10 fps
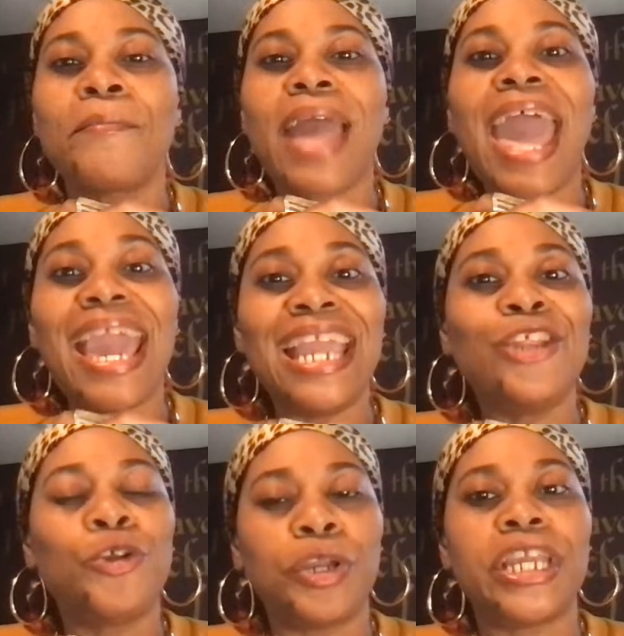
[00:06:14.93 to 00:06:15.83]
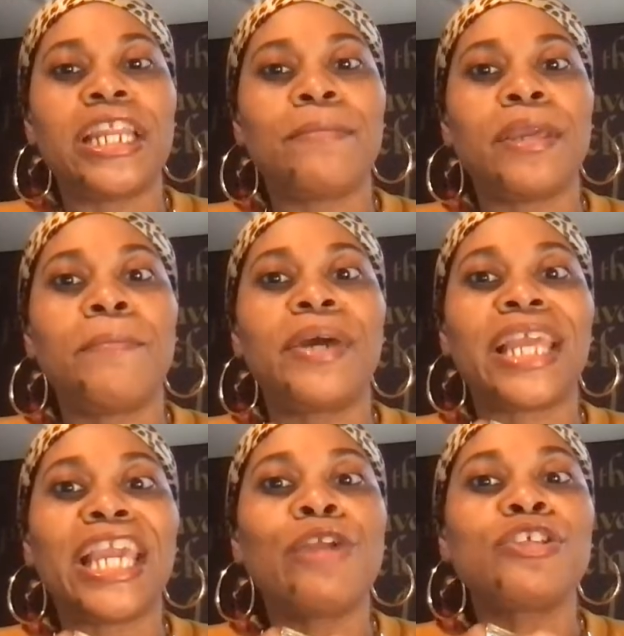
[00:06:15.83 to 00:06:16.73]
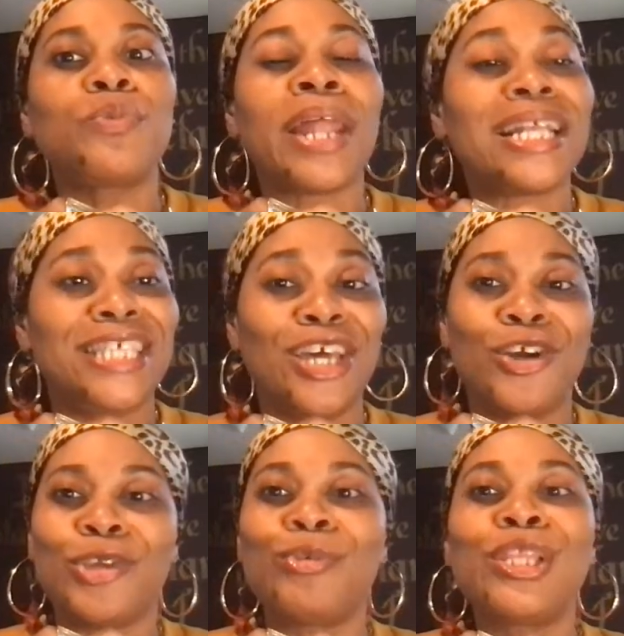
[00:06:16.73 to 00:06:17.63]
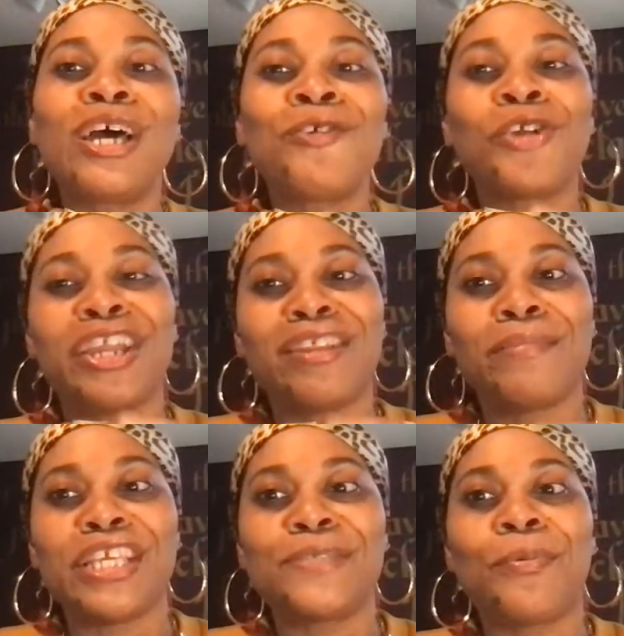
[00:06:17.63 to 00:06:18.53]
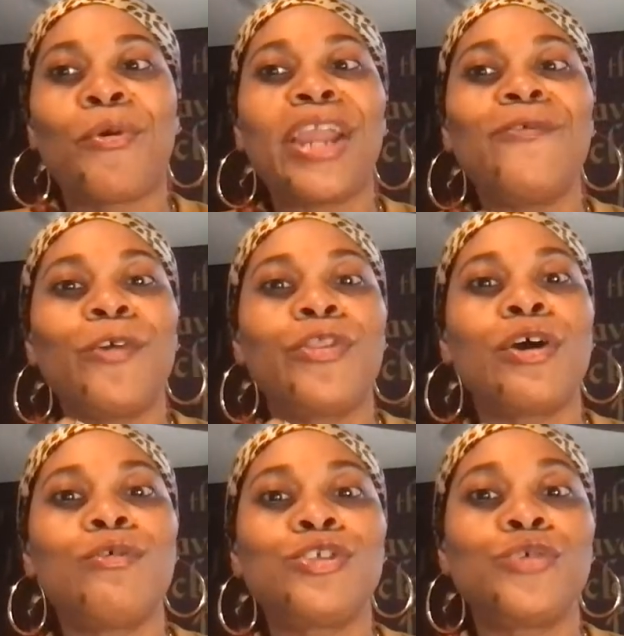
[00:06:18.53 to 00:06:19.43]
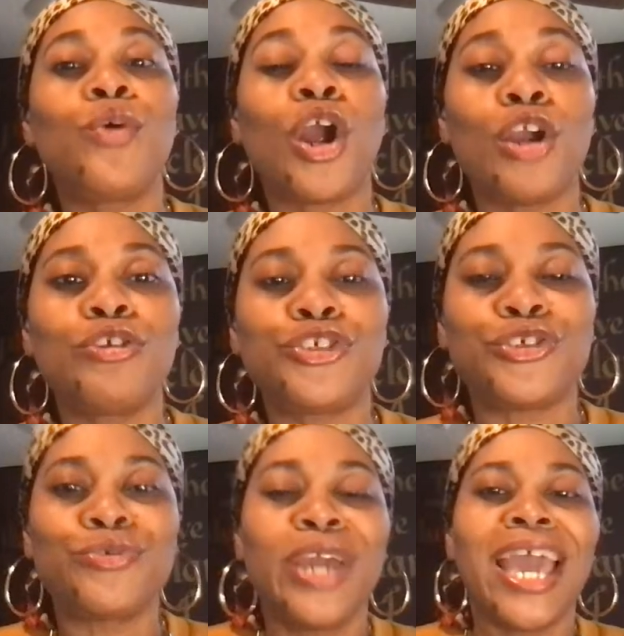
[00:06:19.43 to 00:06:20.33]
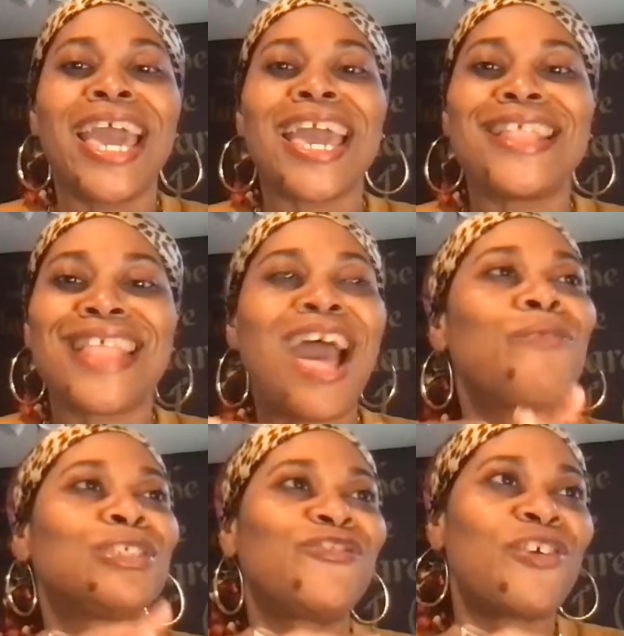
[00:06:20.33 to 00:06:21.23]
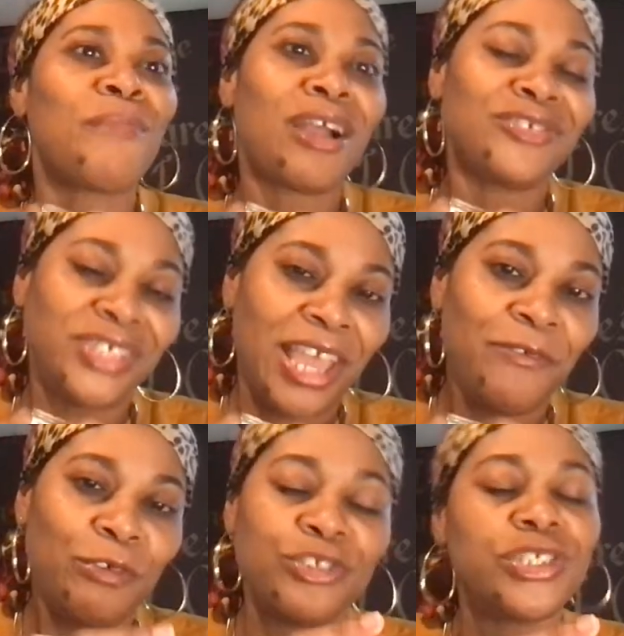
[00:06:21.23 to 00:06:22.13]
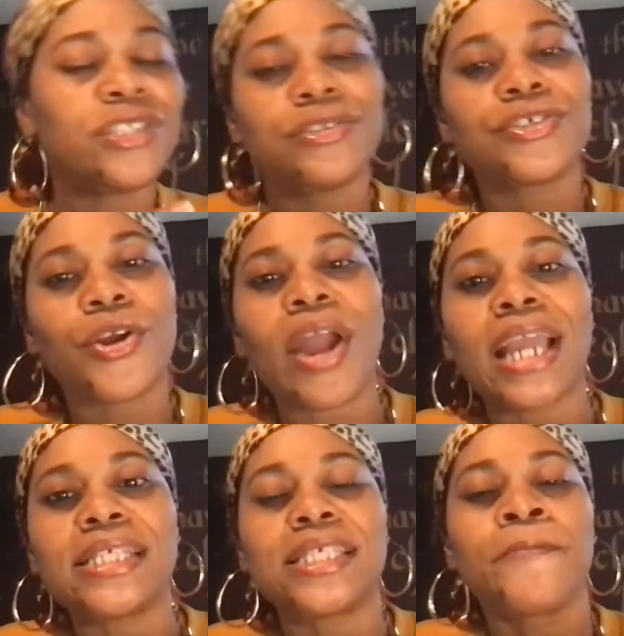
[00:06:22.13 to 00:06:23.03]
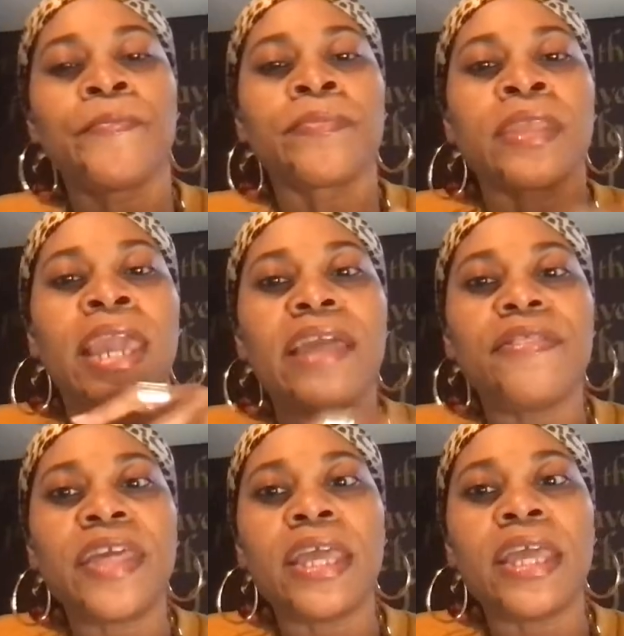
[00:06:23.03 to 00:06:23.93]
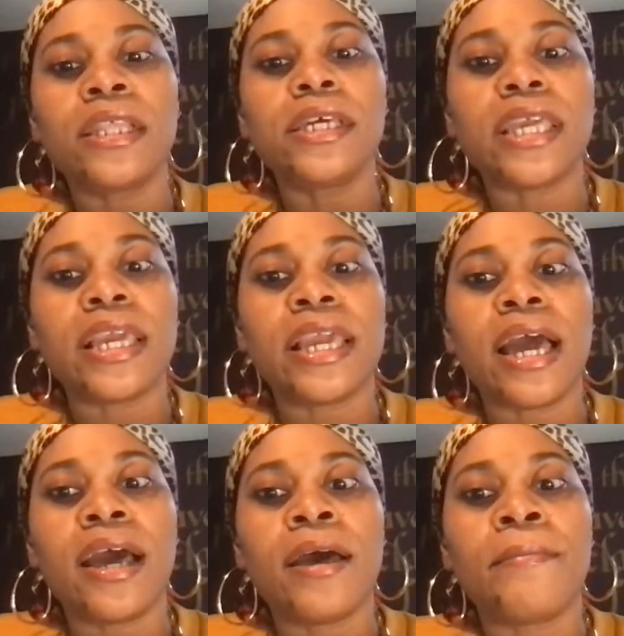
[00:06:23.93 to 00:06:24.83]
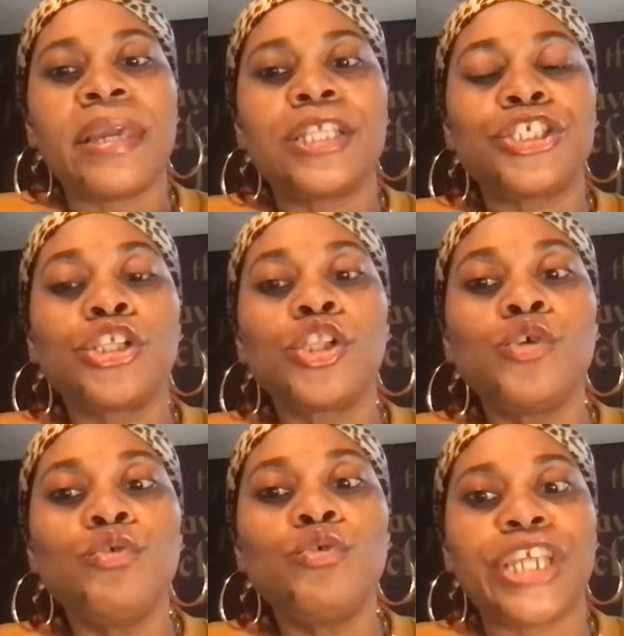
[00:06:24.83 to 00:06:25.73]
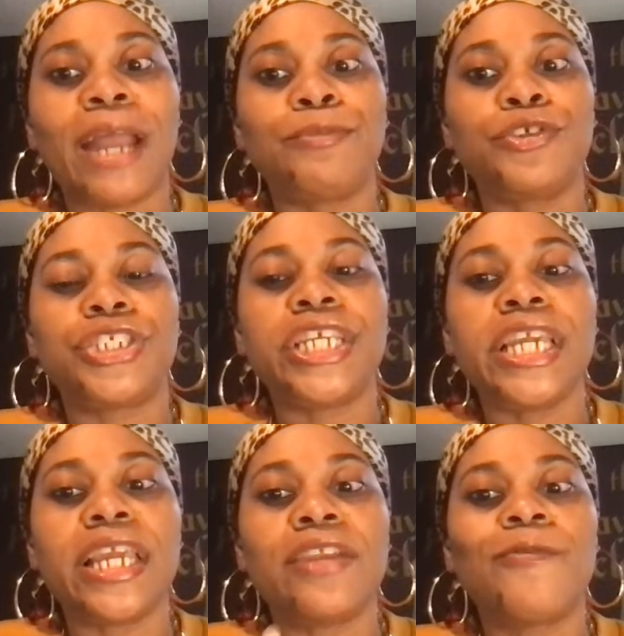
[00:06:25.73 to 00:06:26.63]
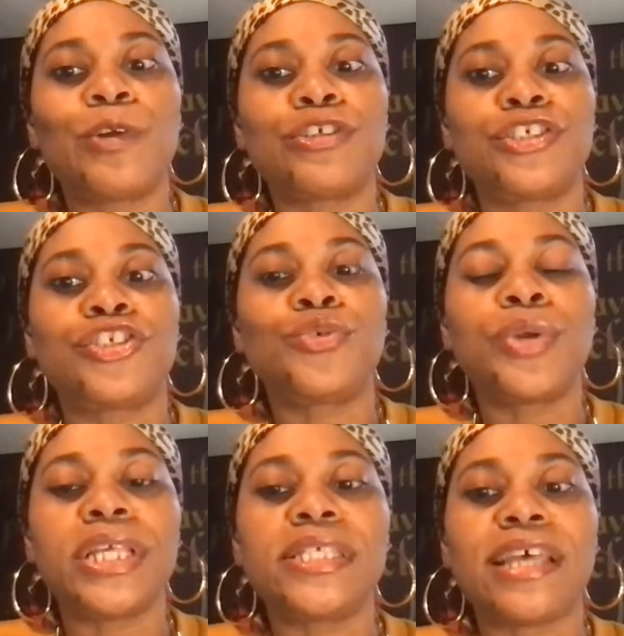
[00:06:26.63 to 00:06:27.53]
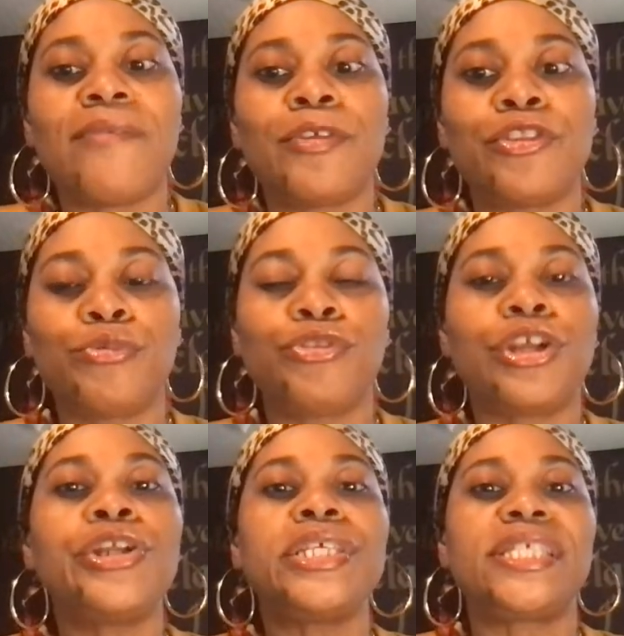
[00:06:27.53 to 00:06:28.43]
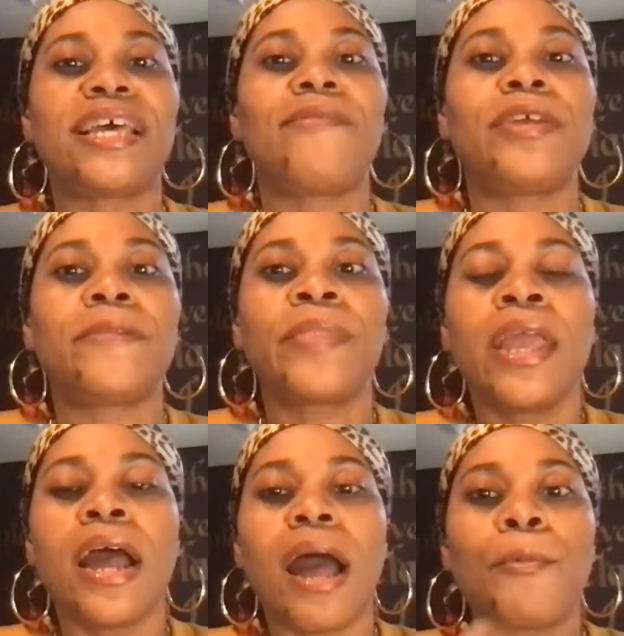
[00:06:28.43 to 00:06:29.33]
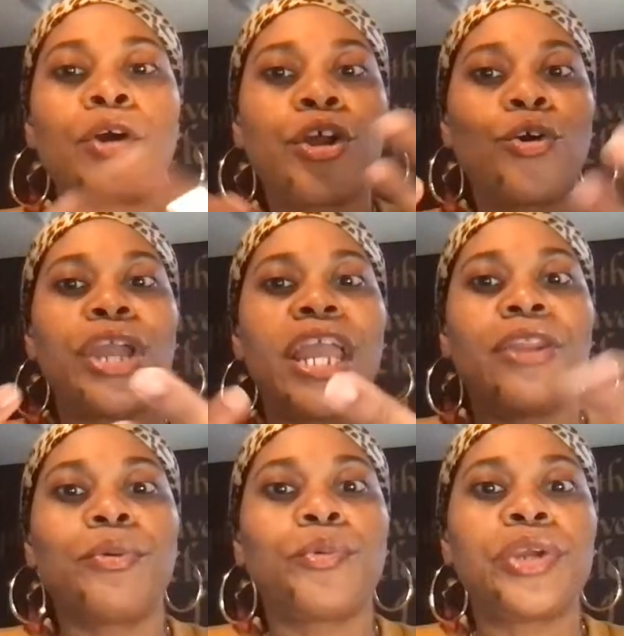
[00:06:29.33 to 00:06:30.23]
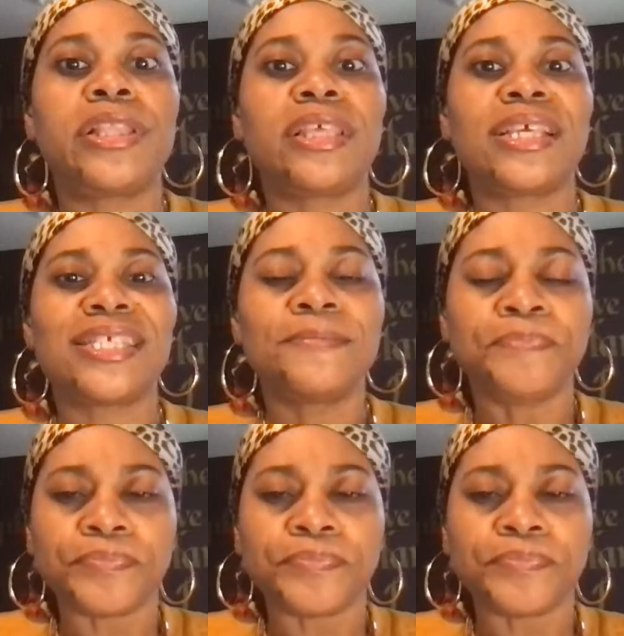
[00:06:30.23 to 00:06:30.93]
hate your enemy. But here's what I tell you, love your enemies, pray for those who hurt you. And that was from our Savior, Jesus Christ. And then looking into Luke chapter 10, verses 27 through 37, I'm going to go ahead and read this.